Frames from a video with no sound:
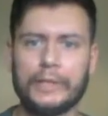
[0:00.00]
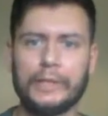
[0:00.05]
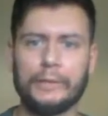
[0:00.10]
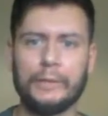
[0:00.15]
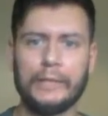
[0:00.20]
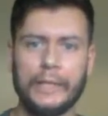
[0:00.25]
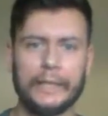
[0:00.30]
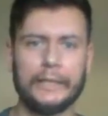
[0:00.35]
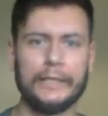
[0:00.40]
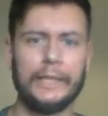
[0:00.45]
so
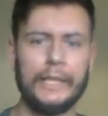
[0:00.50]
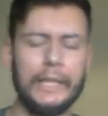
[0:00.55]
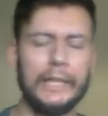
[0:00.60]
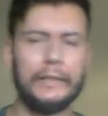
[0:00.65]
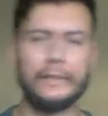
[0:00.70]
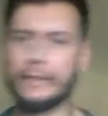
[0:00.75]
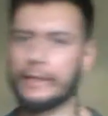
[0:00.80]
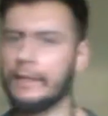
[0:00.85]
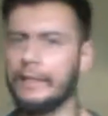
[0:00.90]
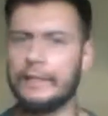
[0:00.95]
when you get to
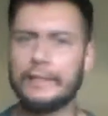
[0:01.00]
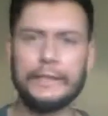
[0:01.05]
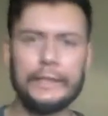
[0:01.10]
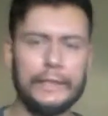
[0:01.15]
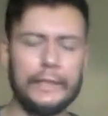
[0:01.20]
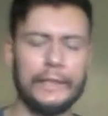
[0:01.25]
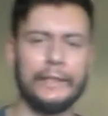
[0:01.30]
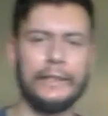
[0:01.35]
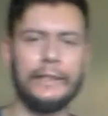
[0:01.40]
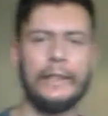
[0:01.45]
here, it's easy.
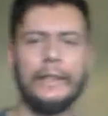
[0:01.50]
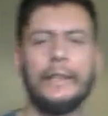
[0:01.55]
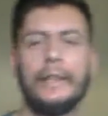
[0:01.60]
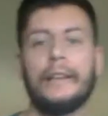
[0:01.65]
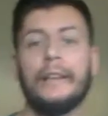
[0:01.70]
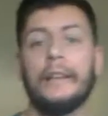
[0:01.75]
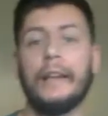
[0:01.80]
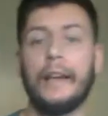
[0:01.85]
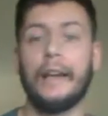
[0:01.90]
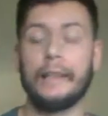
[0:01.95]

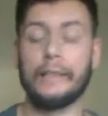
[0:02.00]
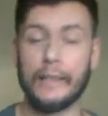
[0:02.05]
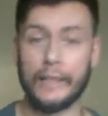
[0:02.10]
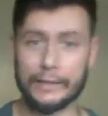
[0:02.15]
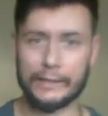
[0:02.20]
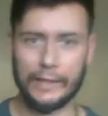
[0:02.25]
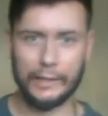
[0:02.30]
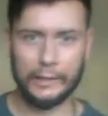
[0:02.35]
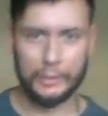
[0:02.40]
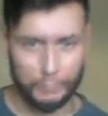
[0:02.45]
And
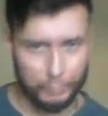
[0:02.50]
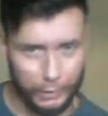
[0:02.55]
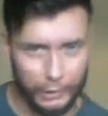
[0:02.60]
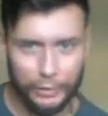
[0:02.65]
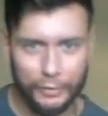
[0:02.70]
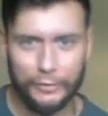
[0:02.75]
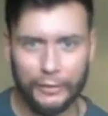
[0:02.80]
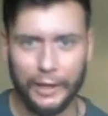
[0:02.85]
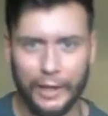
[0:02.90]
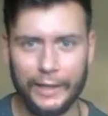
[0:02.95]
that's how you
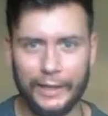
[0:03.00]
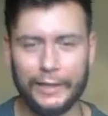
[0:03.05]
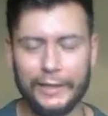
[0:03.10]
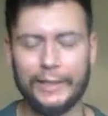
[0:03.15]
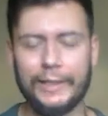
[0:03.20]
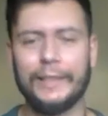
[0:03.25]
will fight.